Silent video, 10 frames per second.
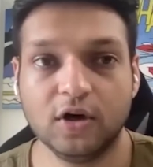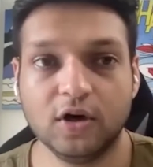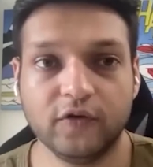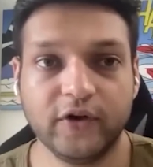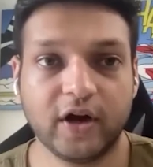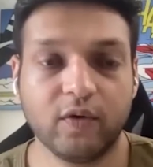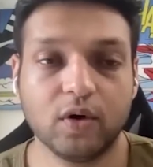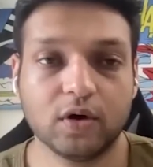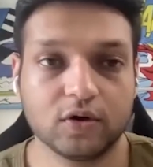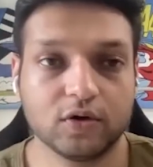where I
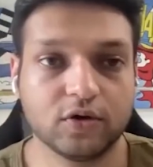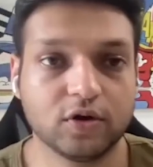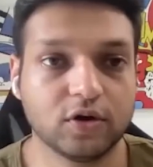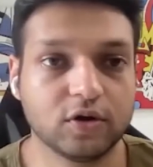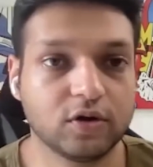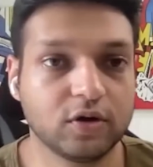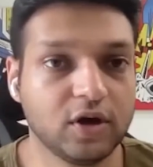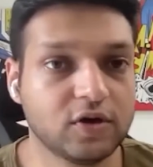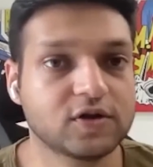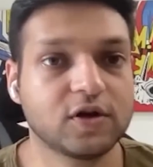worked on
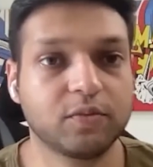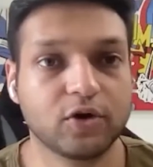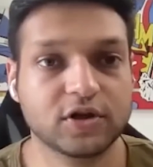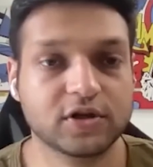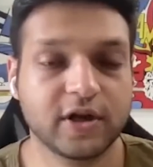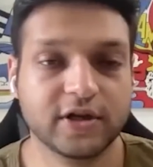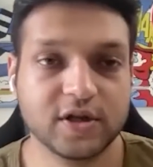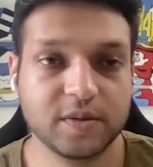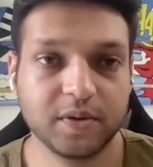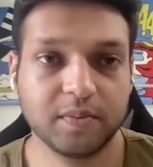interesting projects like
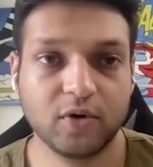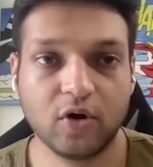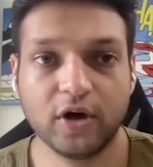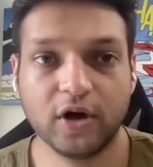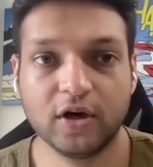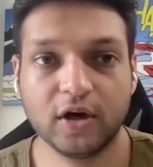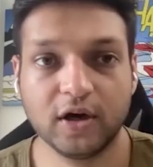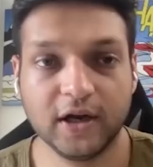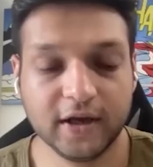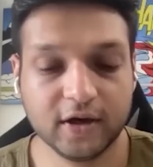JPM Coin
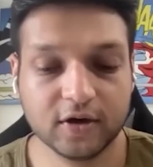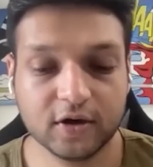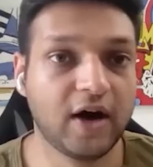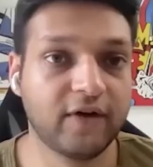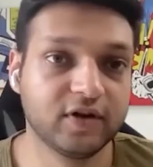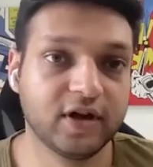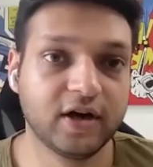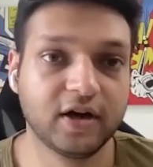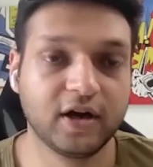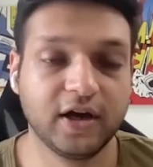and Link. After
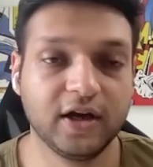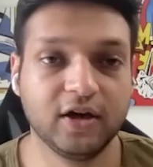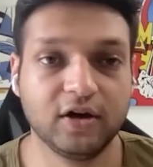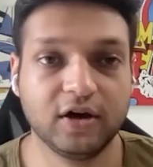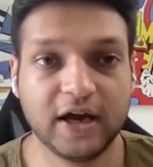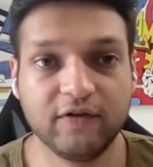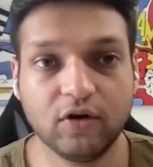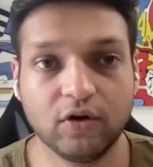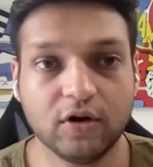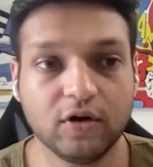that, I dived
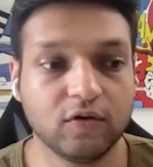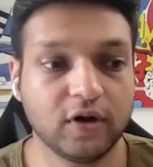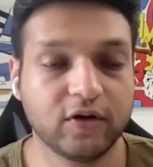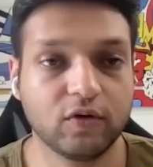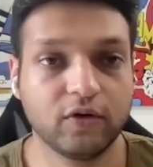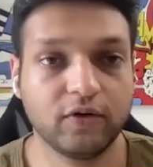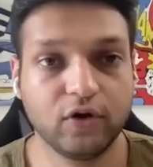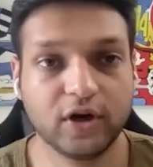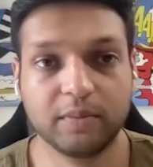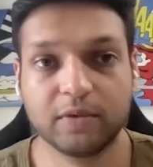down into a
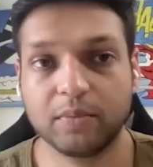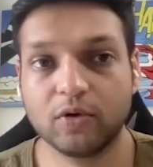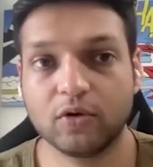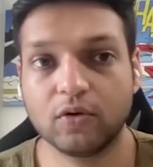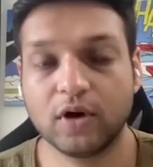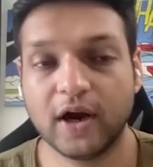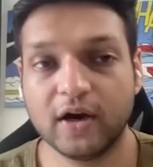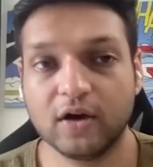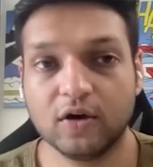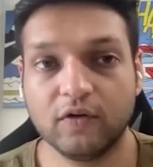full-time crypto role
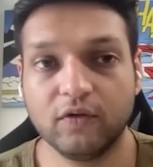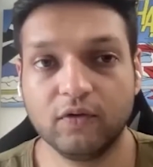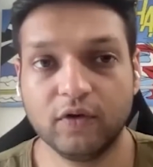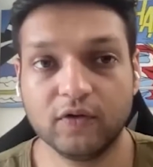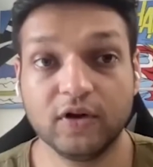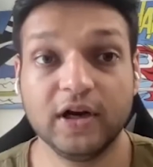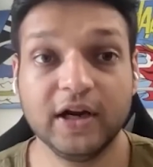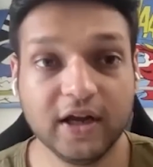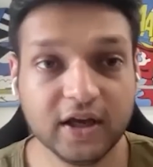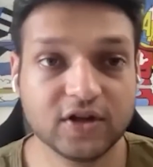at one of the
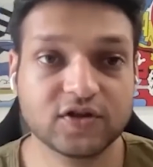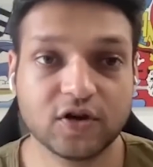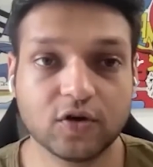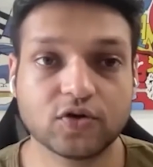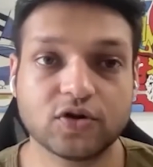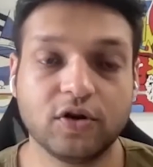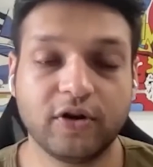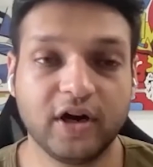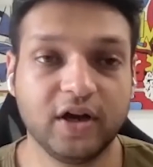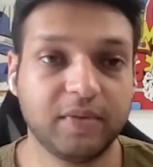leading institutional
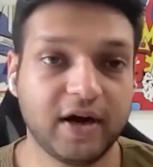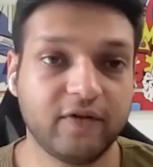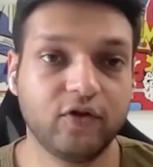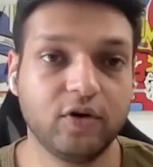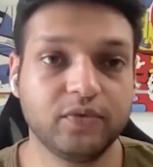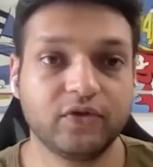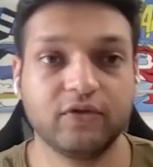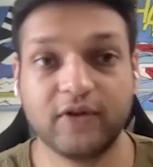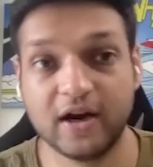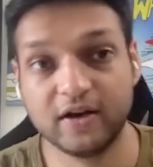trading
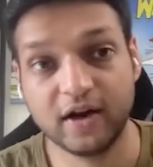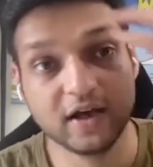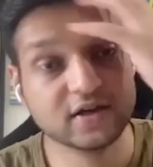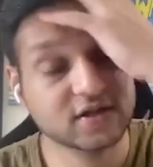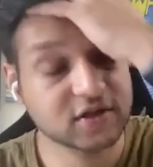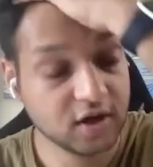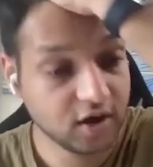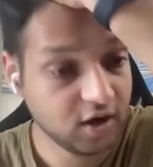platforms, Falconex,